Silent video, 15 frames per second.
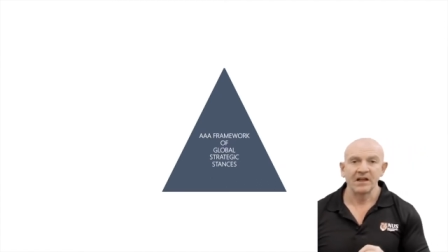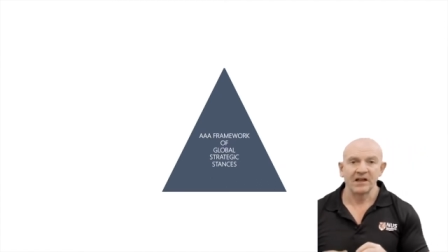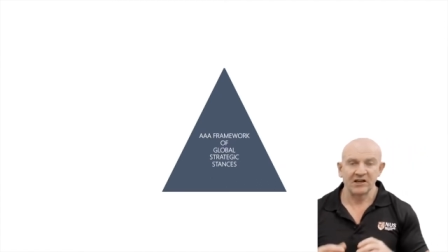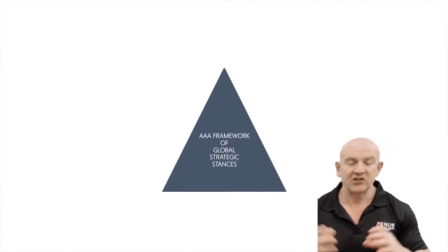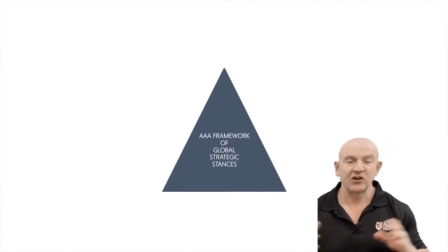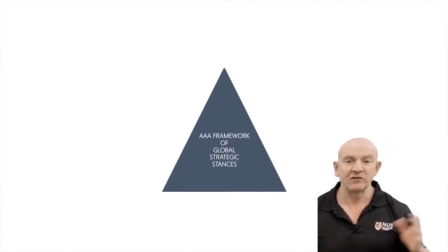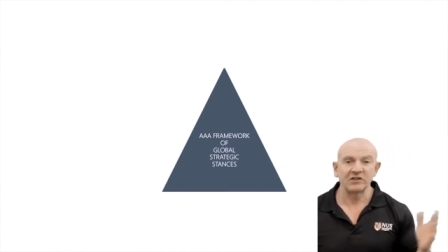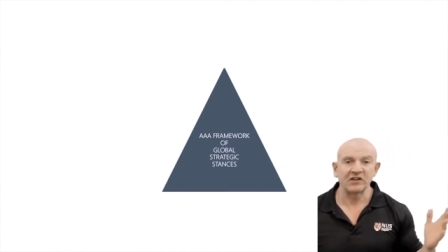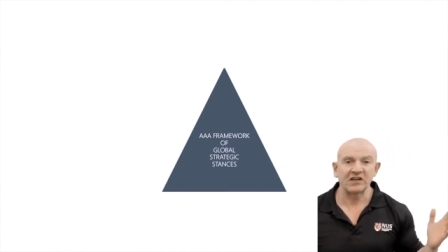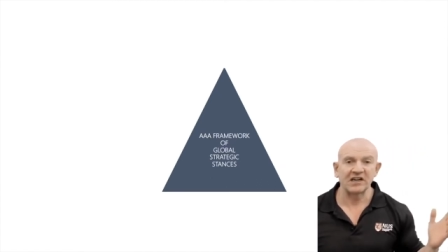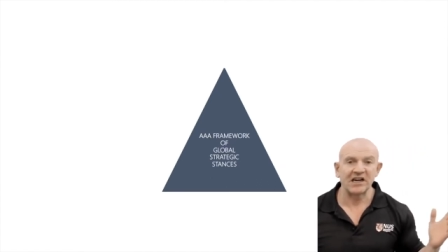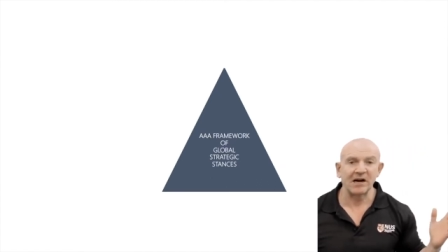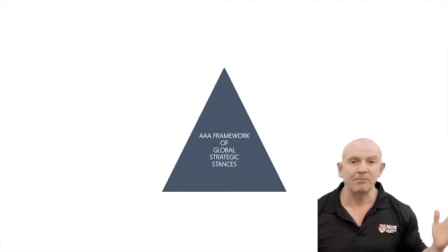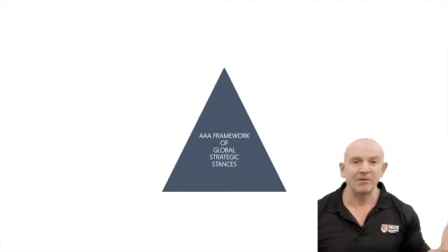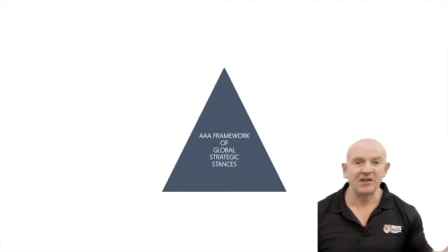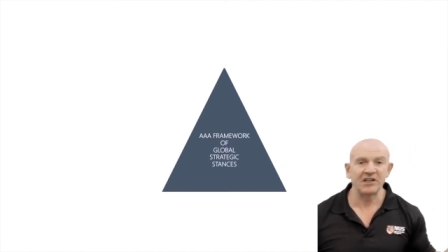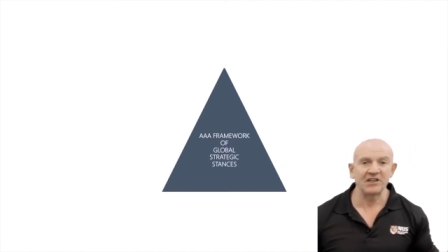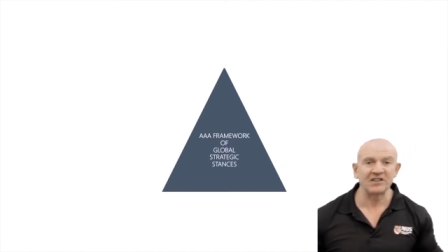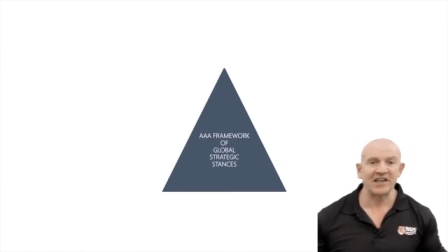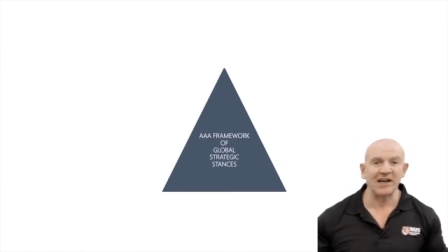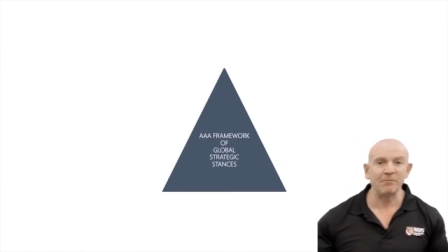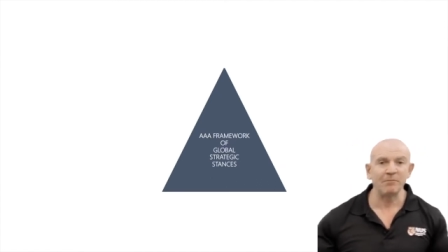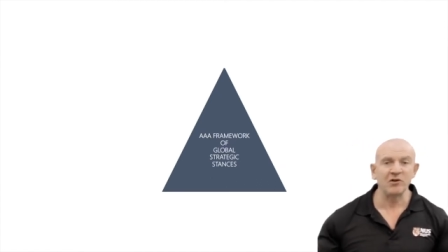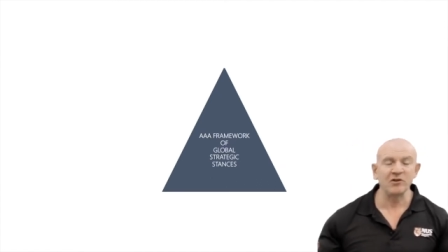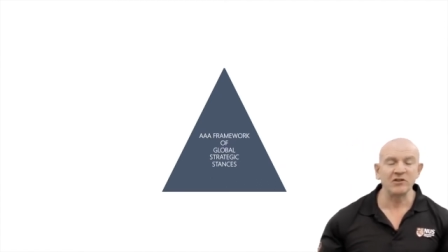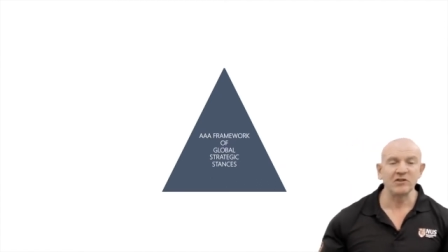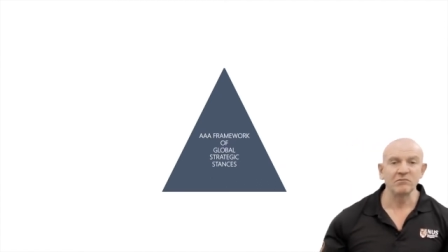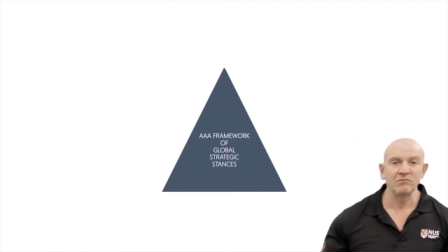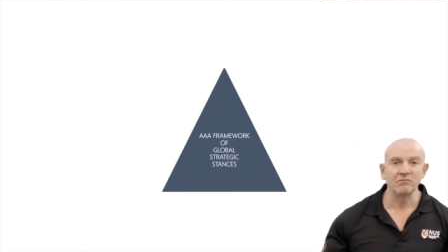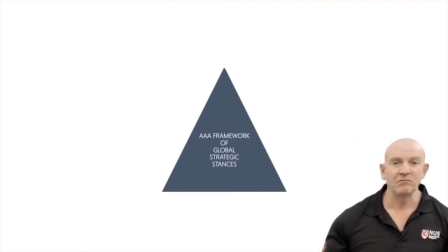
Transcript: In terms of company examples